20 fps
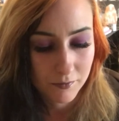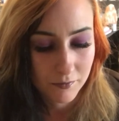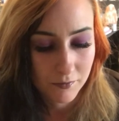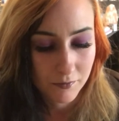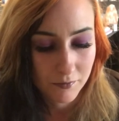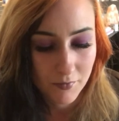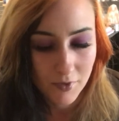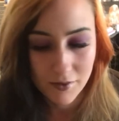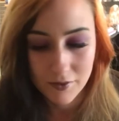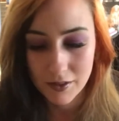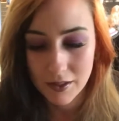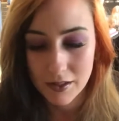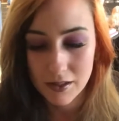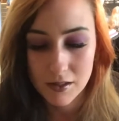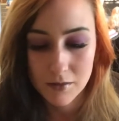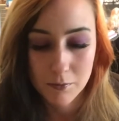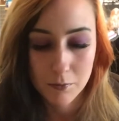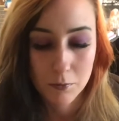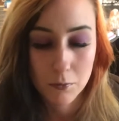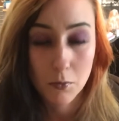I feel like it's
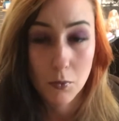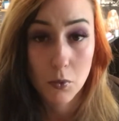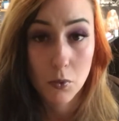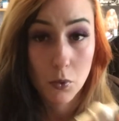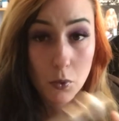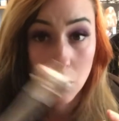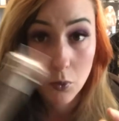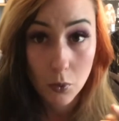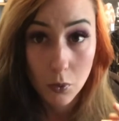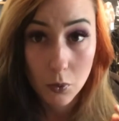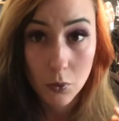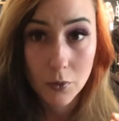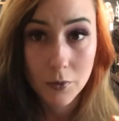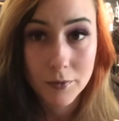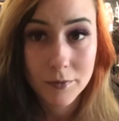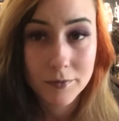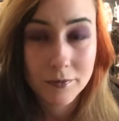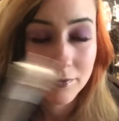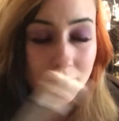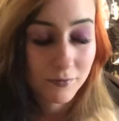more
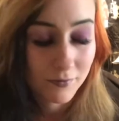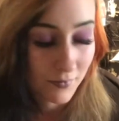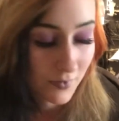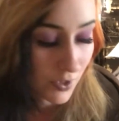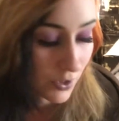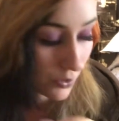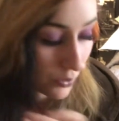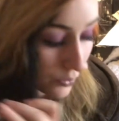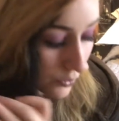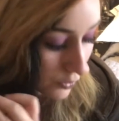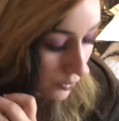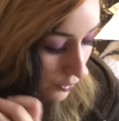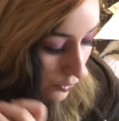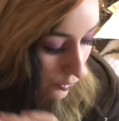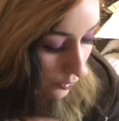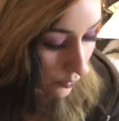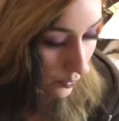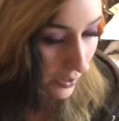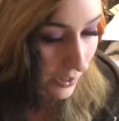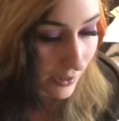
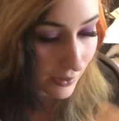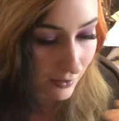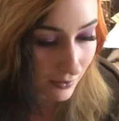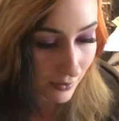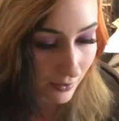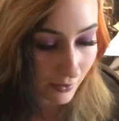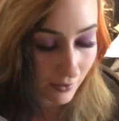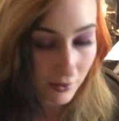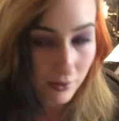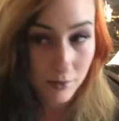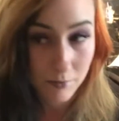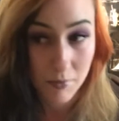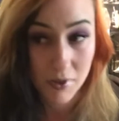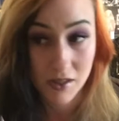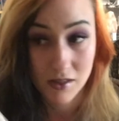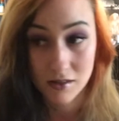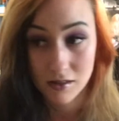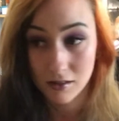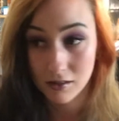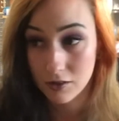to it. Like it's
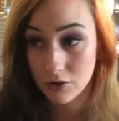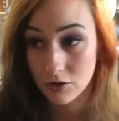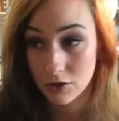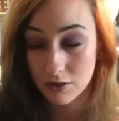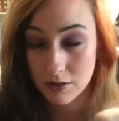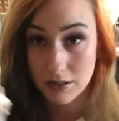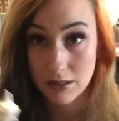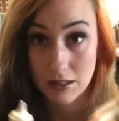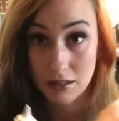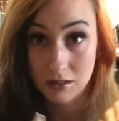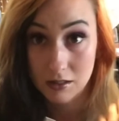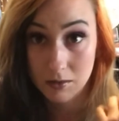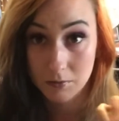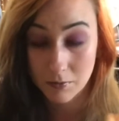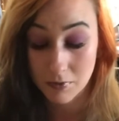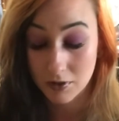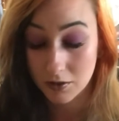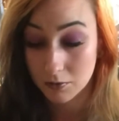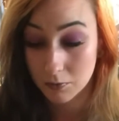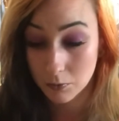basically just this,
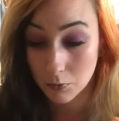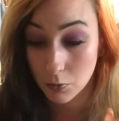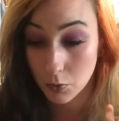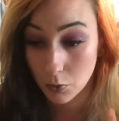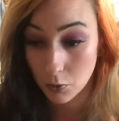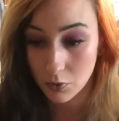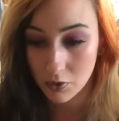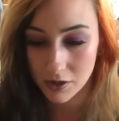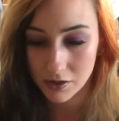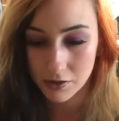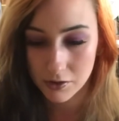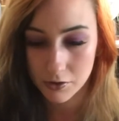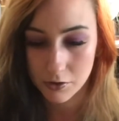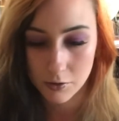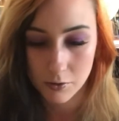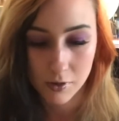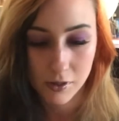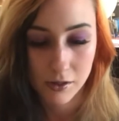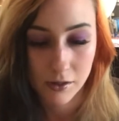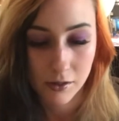but more added to
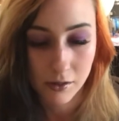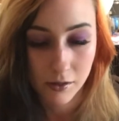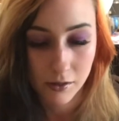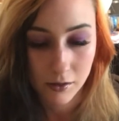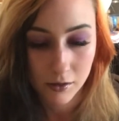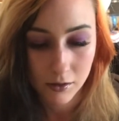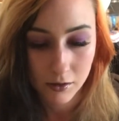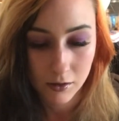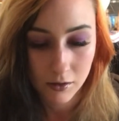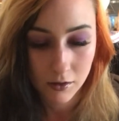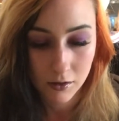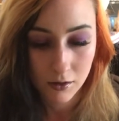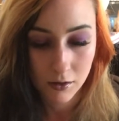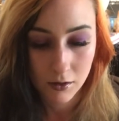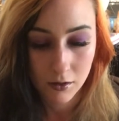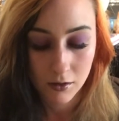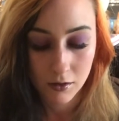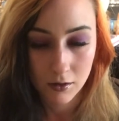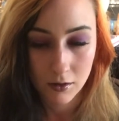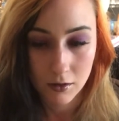it. Like
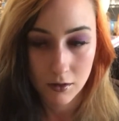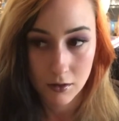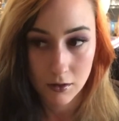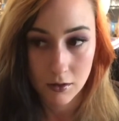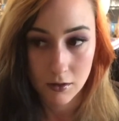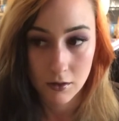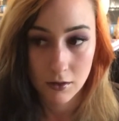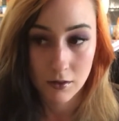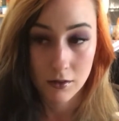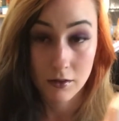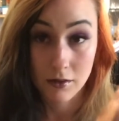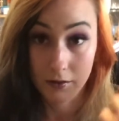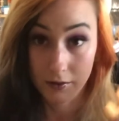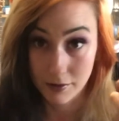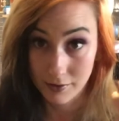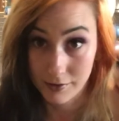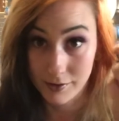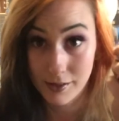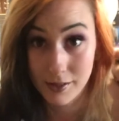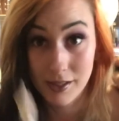
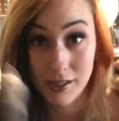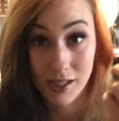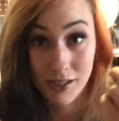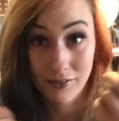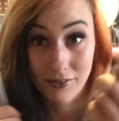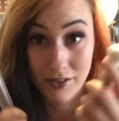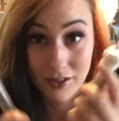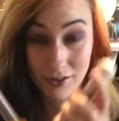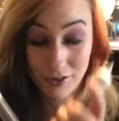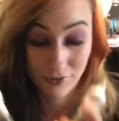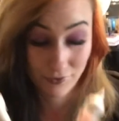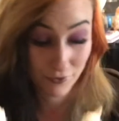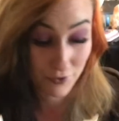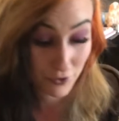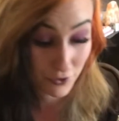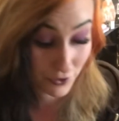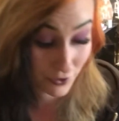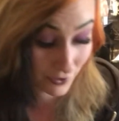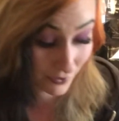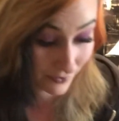this is a finished
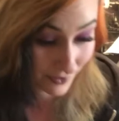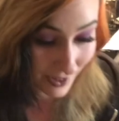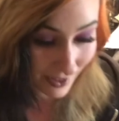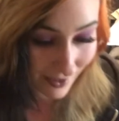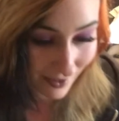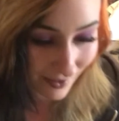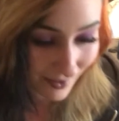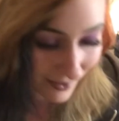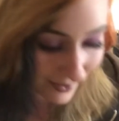version of that.